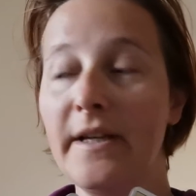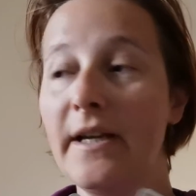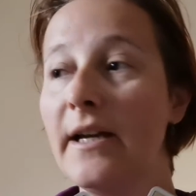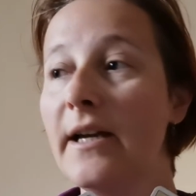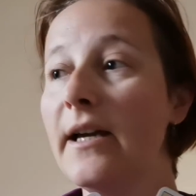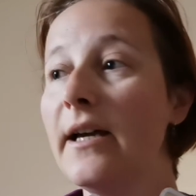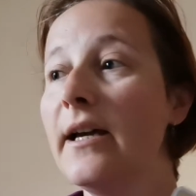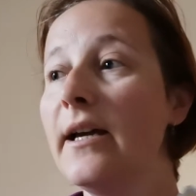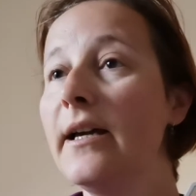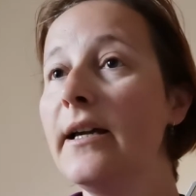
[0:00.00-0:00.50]

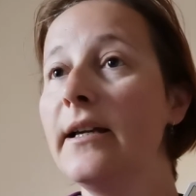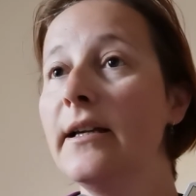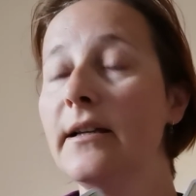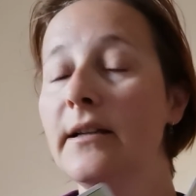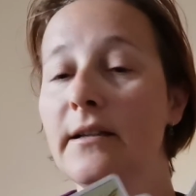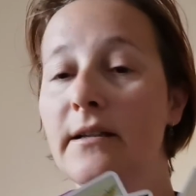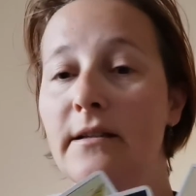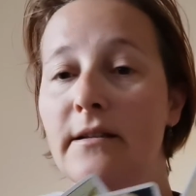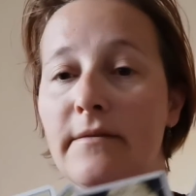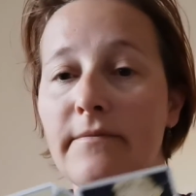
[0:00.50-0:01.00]

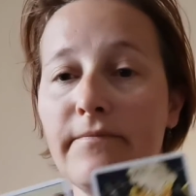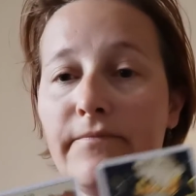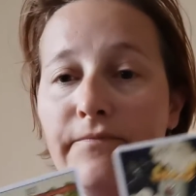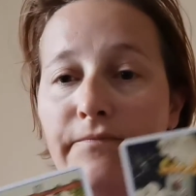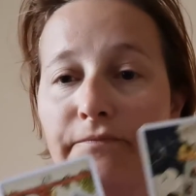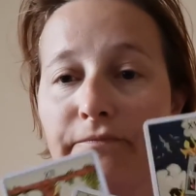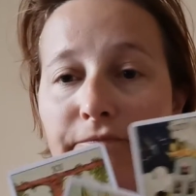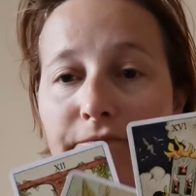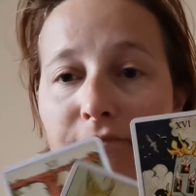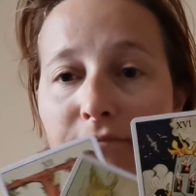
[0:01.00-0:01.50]
Hey!
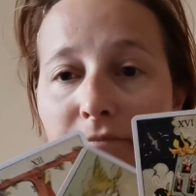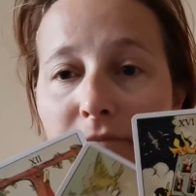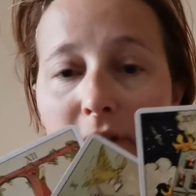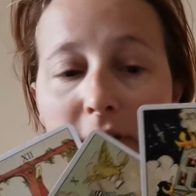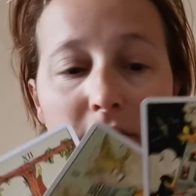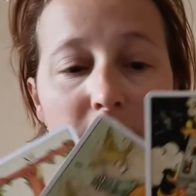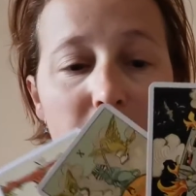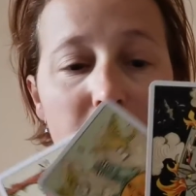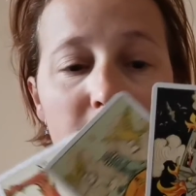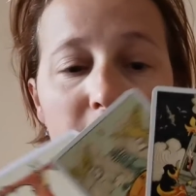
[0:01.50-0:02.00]

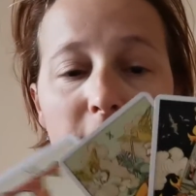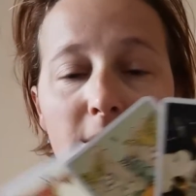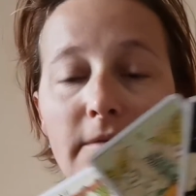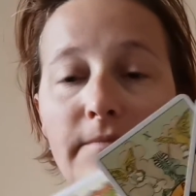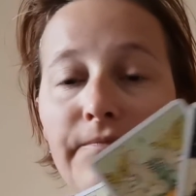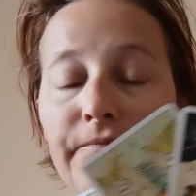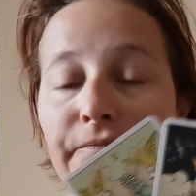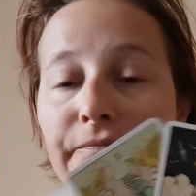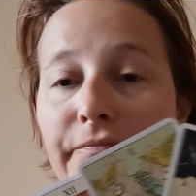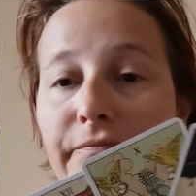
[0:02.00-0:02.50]
My dogs
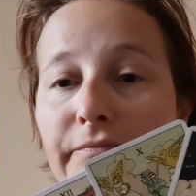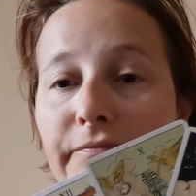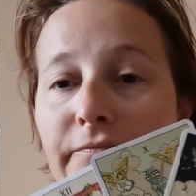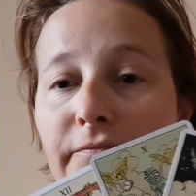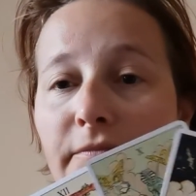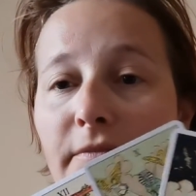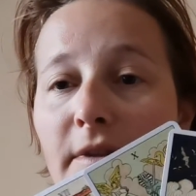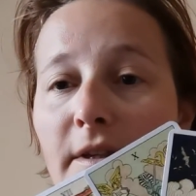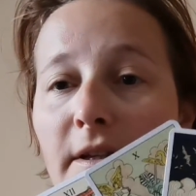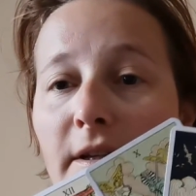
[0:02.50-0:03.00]
are
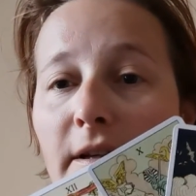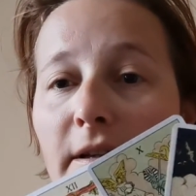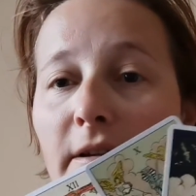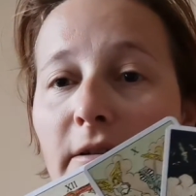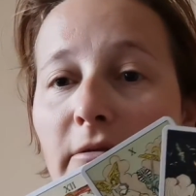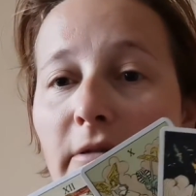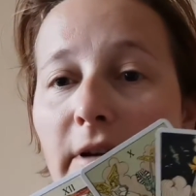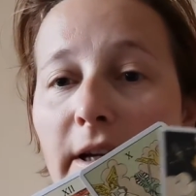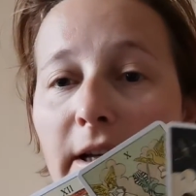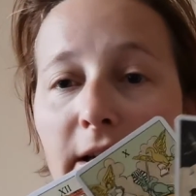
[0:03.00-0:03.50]

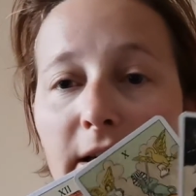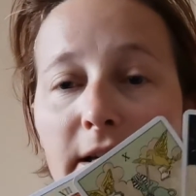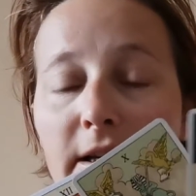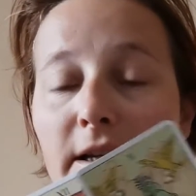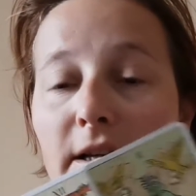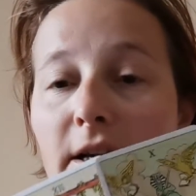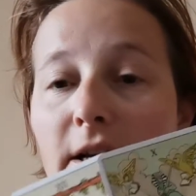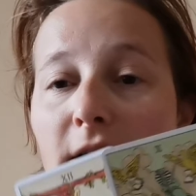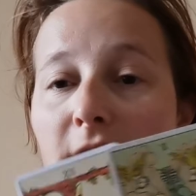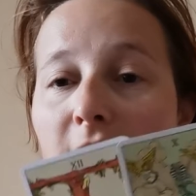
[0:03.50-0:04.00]
getting
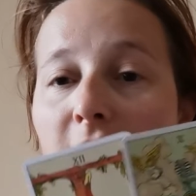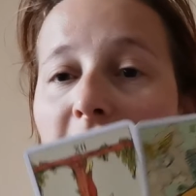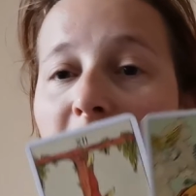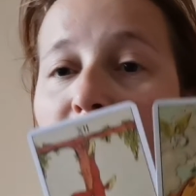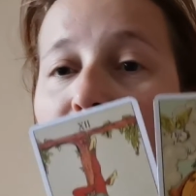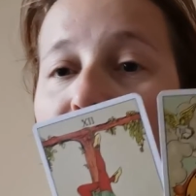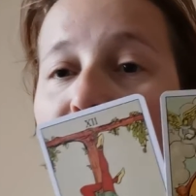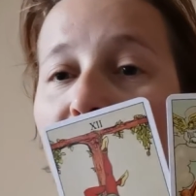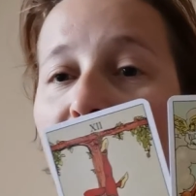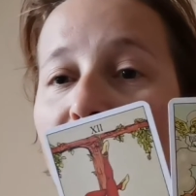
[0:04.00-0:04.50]
cranky.
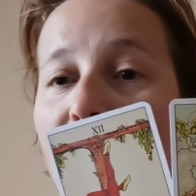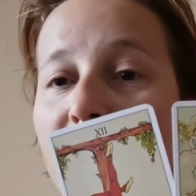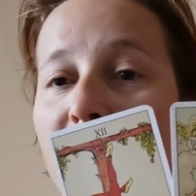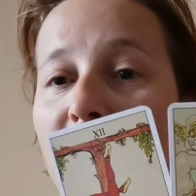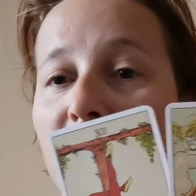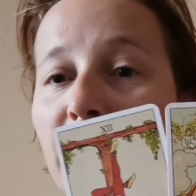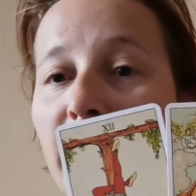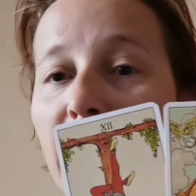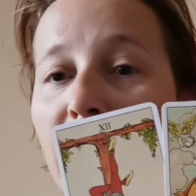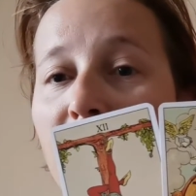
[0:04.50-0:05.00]
So we have the
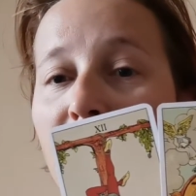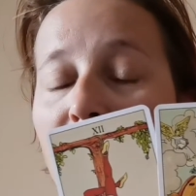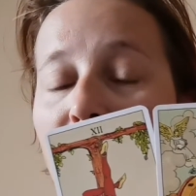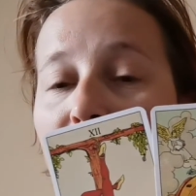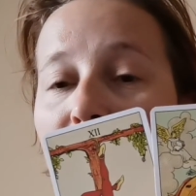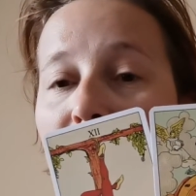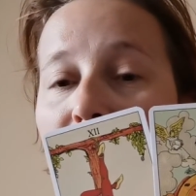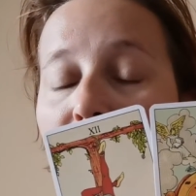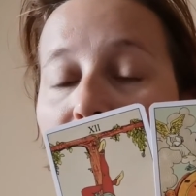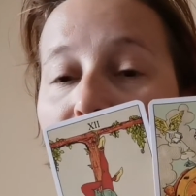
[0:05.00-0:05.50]

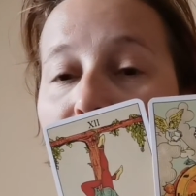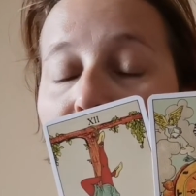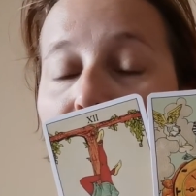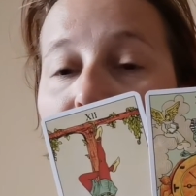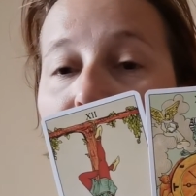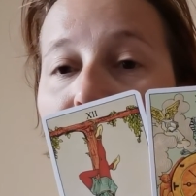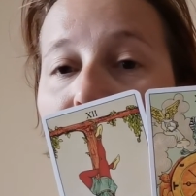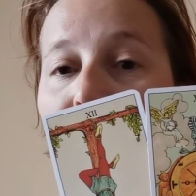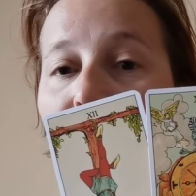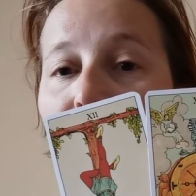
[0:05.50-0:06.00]

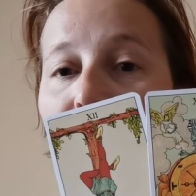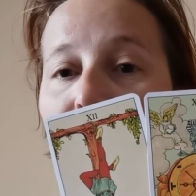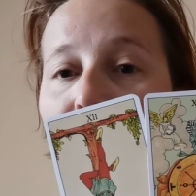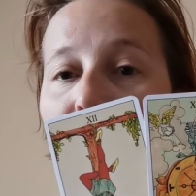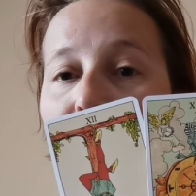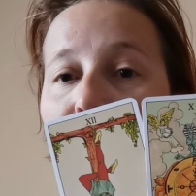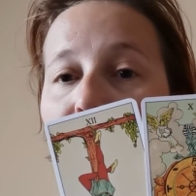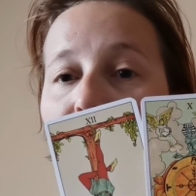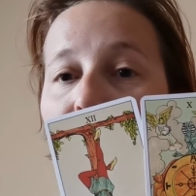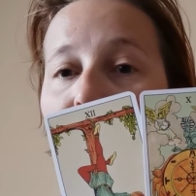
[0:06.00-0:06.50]

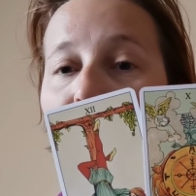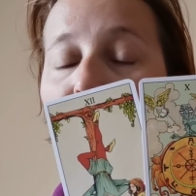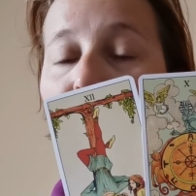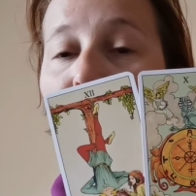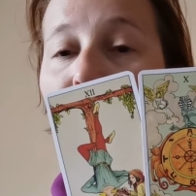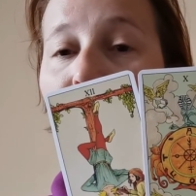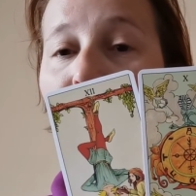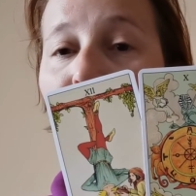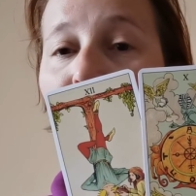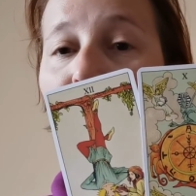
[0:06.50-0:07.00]
hangman.
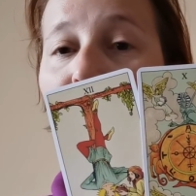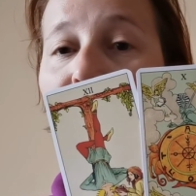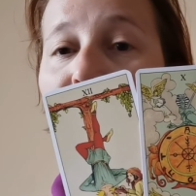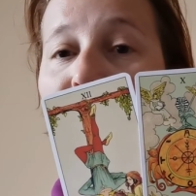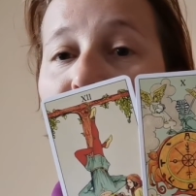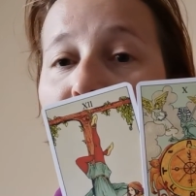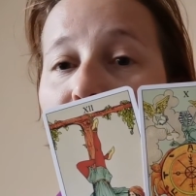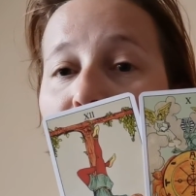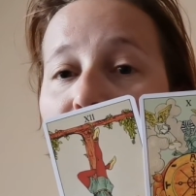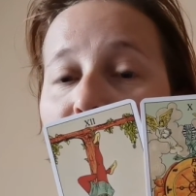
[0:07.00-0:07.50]
We have the Wheel
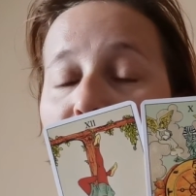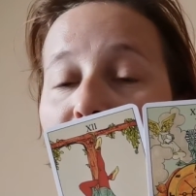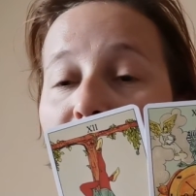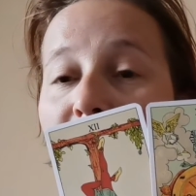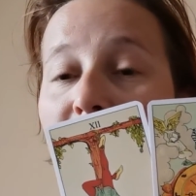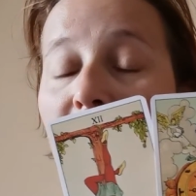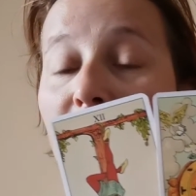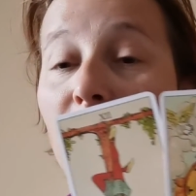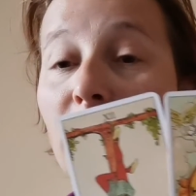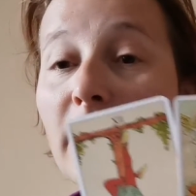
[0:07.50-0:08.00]
of Fortune,
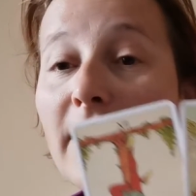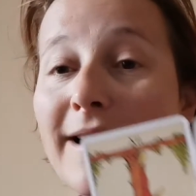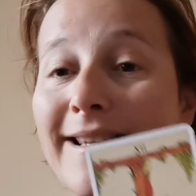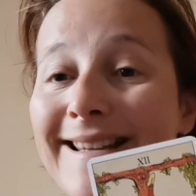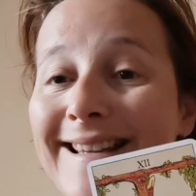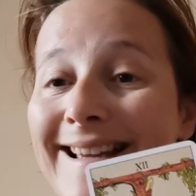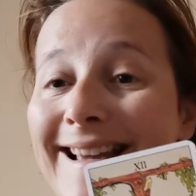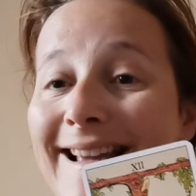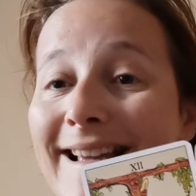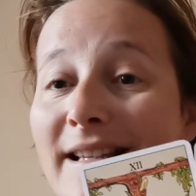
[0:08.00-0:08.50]
the Tower,
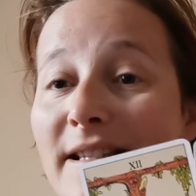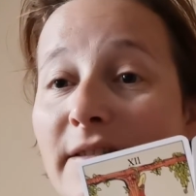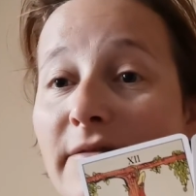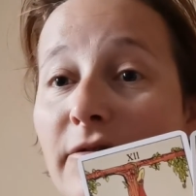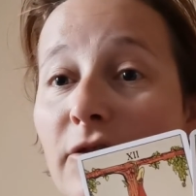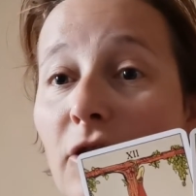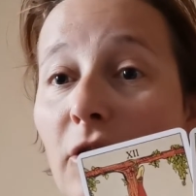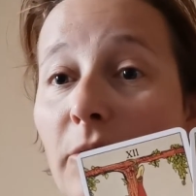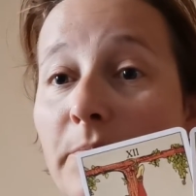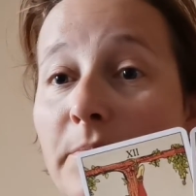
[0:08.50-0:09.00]
and the Ace
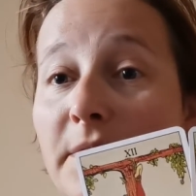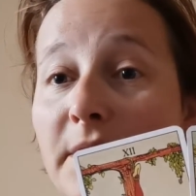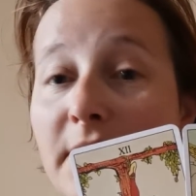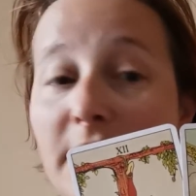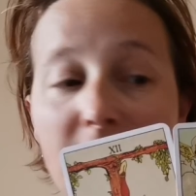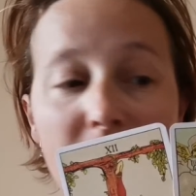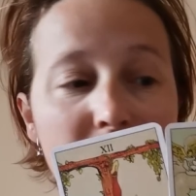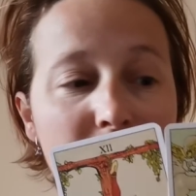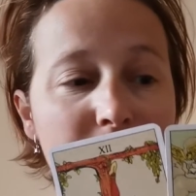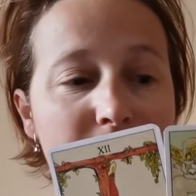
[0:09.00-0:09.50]
of
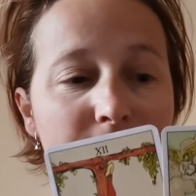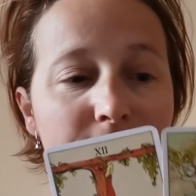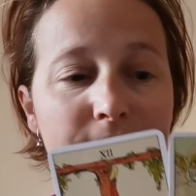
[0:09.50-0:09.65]
Cups.